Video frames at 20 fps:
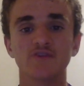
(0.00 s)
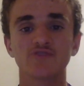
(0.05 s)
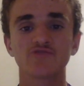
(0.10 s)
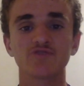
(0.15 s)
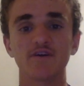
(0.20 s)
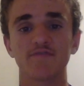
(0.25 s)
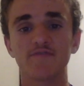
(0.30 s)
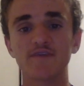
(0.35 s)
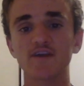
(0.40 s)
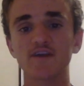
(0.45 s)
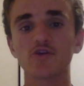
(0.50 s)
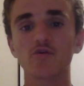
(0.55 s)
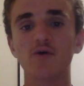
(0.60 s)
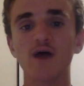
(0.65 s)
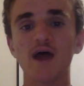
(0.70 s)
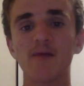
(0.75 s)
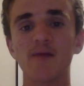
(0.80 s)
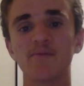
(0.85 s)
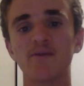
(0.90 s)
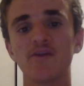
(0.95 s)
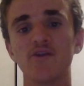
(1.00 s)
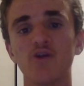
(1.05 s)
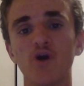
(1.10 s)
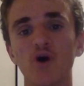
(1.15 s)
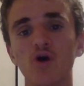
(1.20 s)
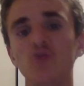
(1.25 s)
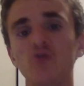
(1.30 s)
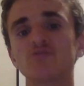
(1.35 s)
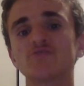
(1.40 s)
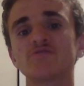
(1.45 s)
Do I think it'll happen?
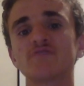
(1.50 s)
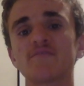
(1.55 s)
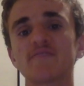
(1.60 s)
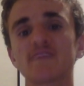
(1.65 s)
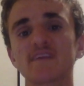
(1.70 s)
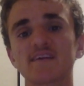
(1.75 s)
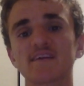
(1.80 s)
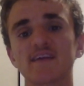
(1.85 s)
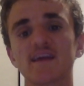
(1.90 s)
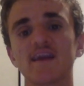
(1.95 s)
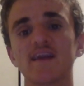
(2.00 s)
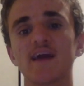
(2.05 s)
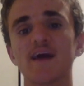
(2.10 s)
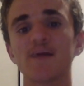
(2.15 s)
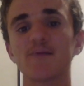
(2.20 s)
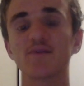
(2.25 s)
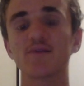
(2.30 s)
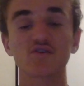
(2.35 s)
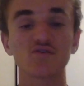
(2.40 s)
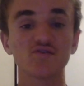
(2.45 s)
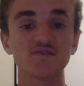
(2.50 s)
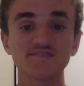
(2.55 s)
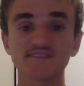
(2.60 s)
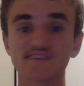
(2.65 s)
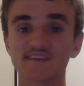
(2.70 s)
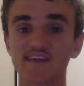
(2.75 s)
No. Do I think it can happen? Of course it